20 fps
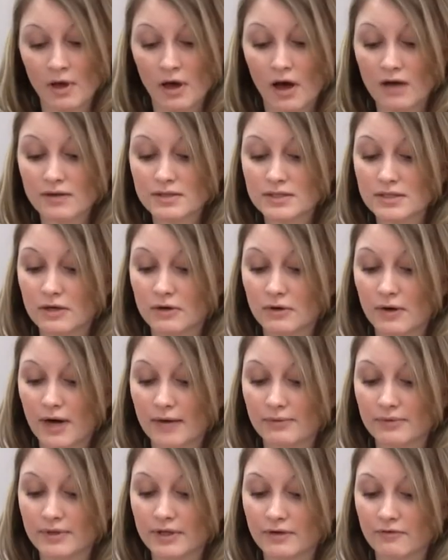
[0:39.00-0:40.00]
Also, I
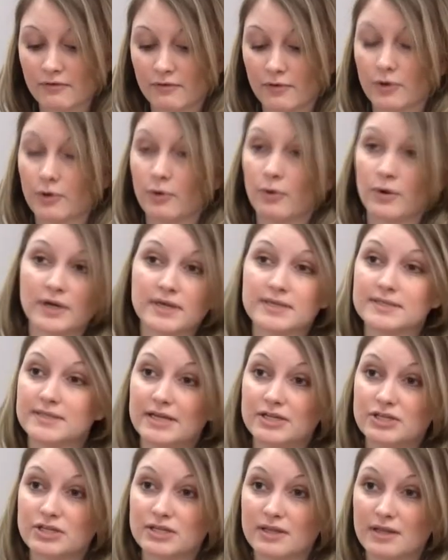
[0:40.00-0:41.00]
would look for an
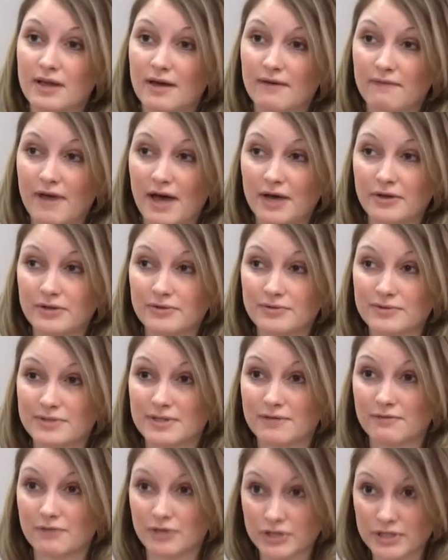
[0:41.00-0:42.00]
organization that values
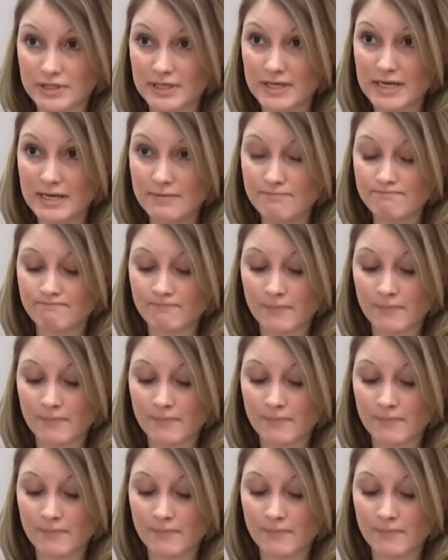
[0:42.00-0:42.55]
diversity.